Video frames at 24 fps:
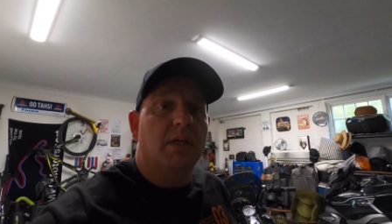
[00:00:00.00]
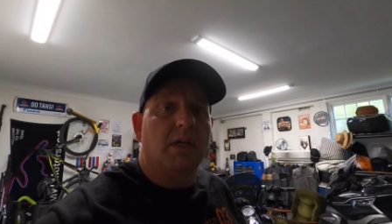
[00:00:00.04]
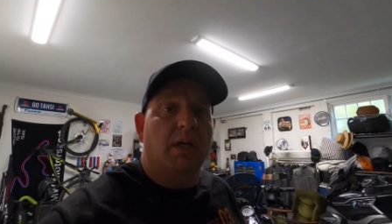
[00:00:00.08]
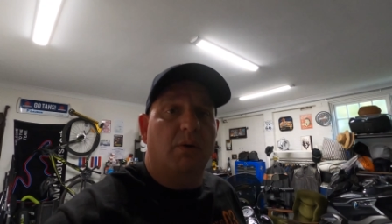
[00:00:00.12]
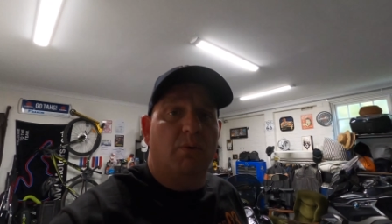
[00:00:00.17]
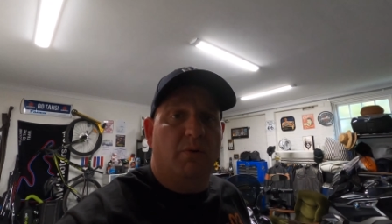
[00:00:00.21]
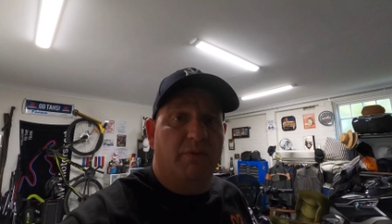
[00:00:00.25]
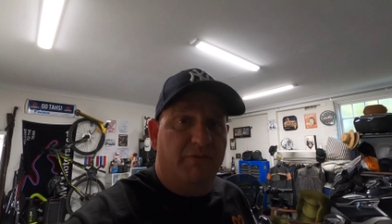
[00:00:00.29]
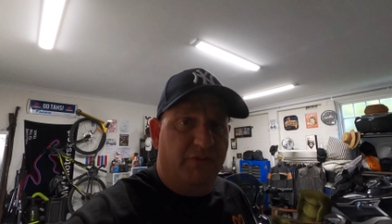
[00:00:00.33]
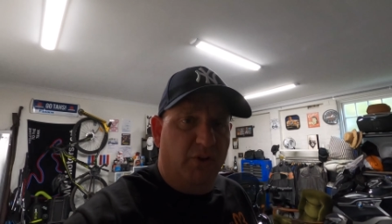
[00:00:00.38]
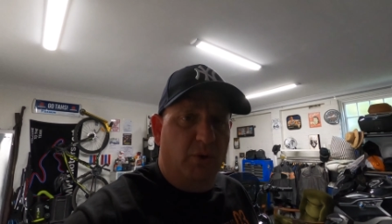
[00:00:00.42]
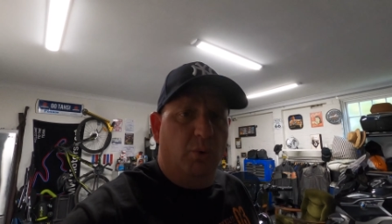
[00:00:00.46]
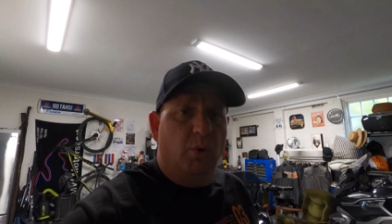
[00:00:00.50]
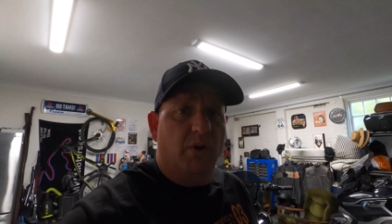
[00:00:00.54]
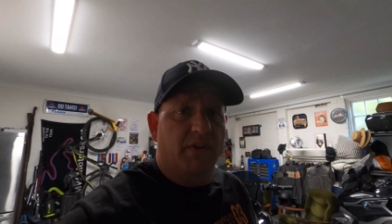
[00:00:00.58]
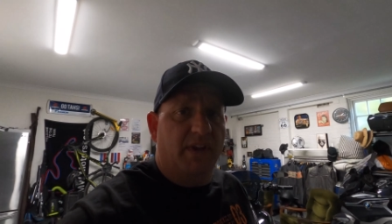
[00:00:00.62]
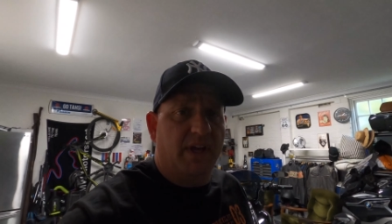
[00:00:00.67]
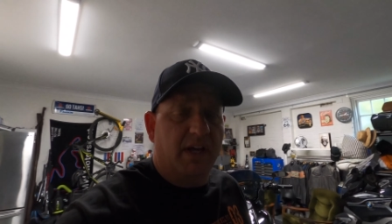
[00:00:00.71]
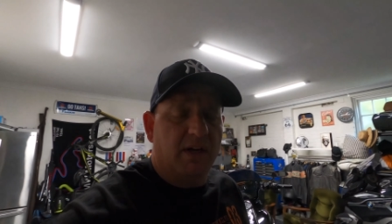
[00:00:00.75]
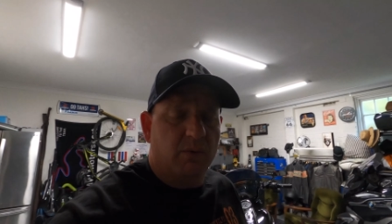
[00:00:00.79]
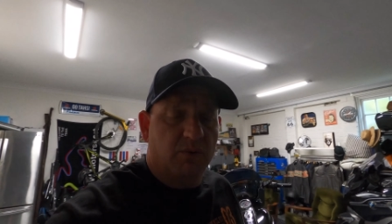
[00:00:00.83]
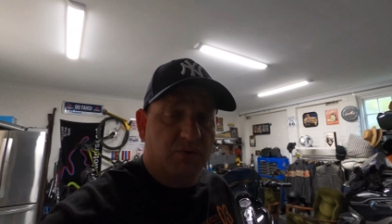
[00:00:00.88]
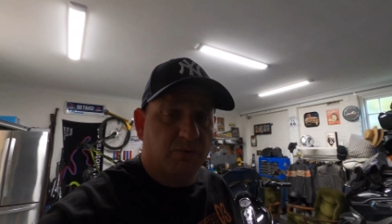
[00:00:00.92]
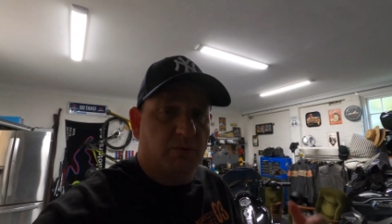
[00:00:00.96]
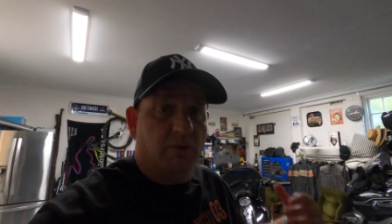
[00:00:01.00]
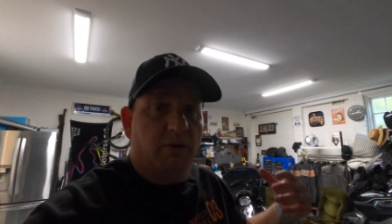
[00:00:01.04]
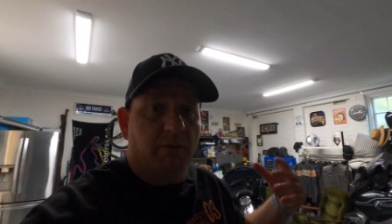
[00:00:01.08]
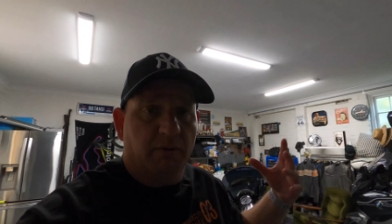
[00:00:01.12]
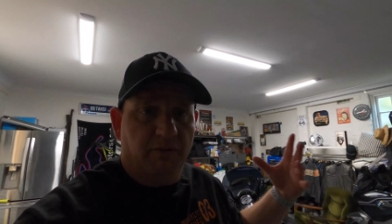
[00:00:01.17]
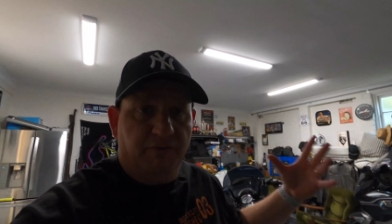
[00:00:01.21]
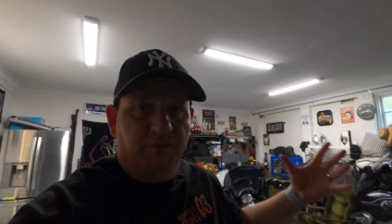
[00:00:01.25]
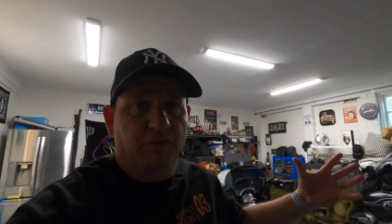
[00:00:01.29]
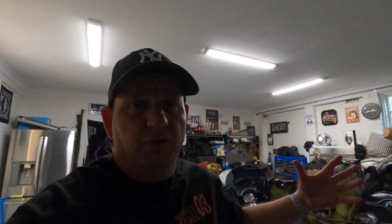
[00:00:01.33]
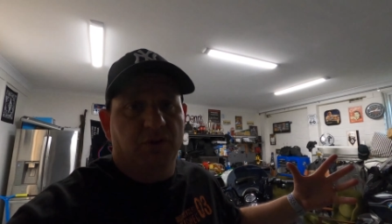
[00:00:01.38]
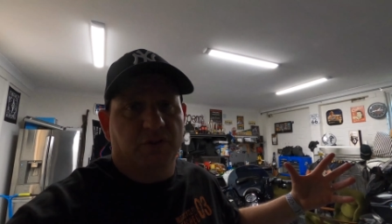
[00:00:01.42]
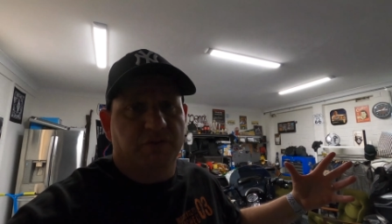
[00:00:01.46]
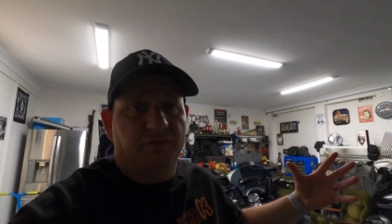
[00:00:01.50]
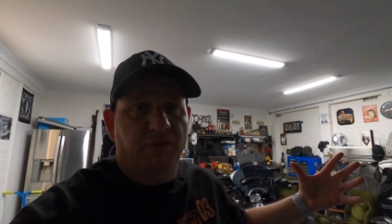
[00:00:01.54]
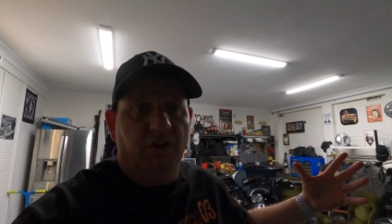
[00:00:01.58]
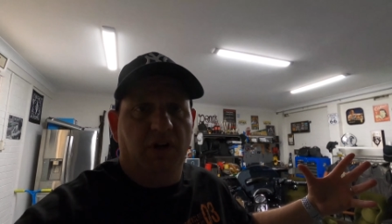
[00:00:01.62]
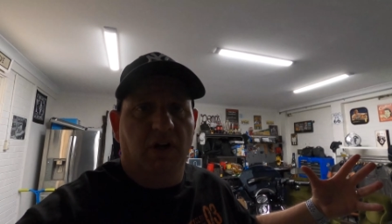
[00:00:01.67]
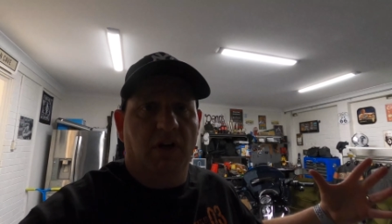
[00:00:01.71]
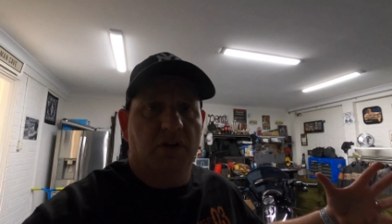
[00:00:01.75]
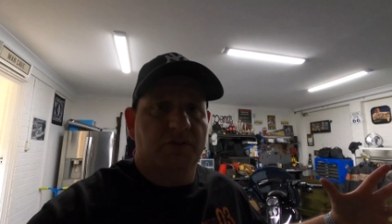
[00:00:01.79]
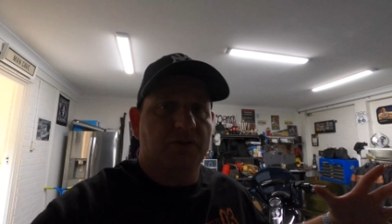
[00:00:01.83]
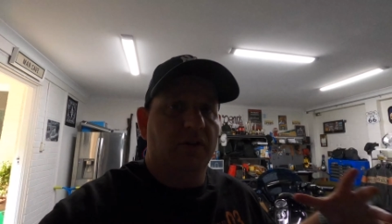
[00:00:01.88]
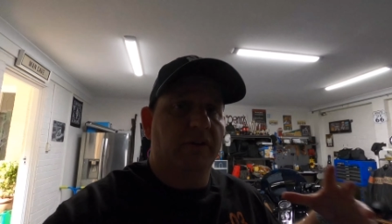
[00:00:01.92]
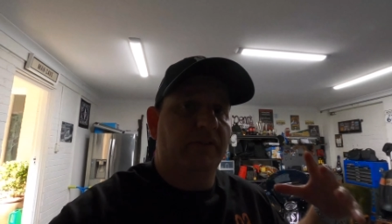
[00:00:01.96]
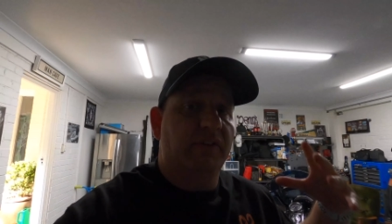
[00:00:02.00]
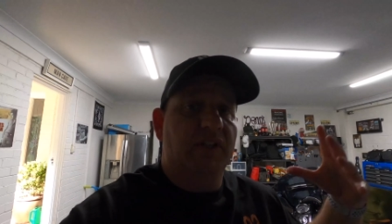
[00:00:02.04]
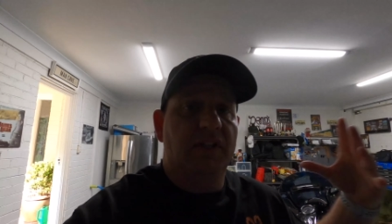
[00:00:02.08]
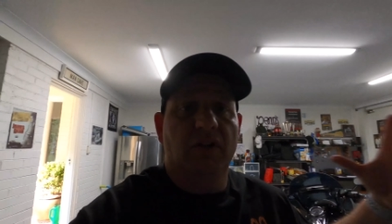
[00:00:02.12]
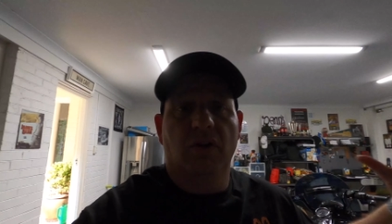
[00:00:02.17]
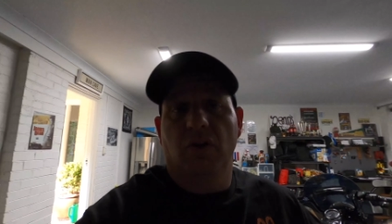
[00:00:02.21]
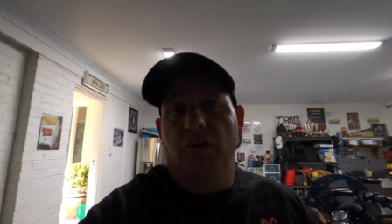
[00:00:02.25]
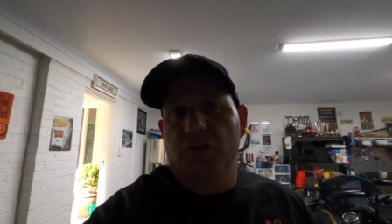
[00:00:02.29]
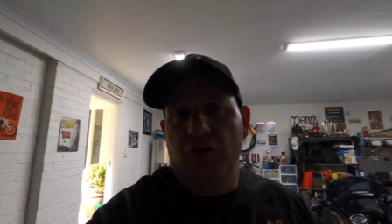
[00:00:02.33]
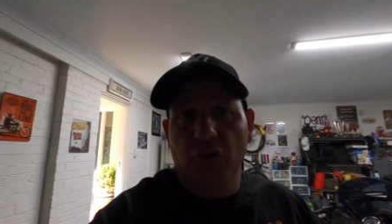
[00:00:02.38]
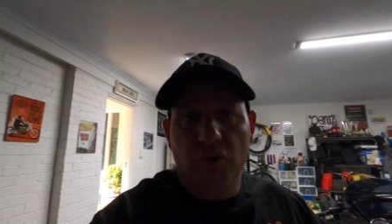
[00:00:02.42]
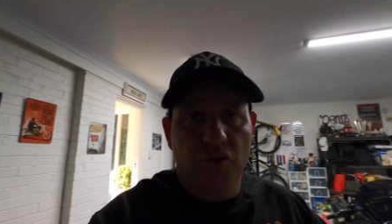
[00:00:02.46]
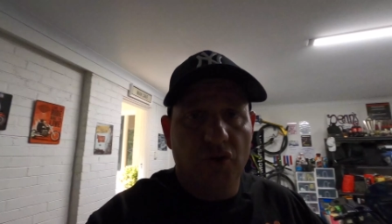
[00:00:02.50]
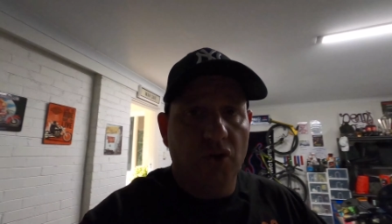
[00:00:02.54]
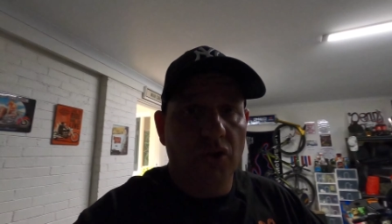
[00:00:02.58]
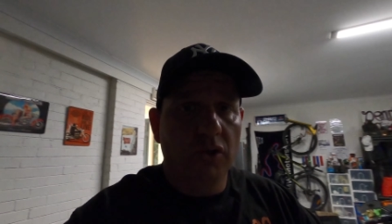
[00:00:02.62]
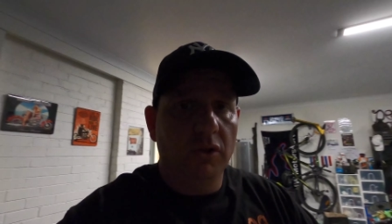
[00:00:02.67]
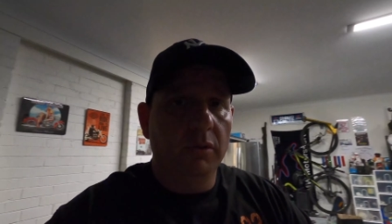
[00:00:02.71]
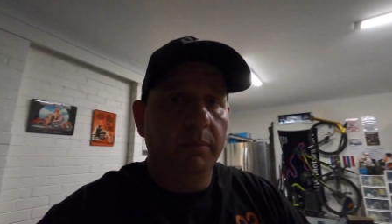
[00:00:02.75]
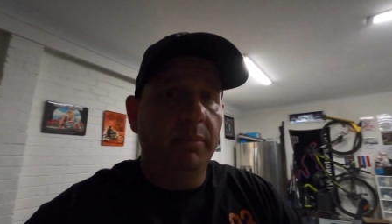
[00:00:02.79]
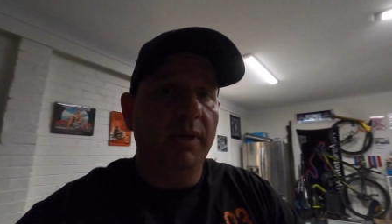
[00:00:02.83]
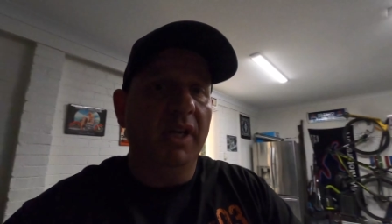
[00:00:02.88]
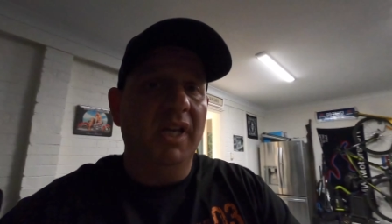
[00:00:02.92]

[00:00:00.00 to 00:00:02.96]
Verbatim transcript: a, a review on that. It was one of the first videos I ever did on YouTube.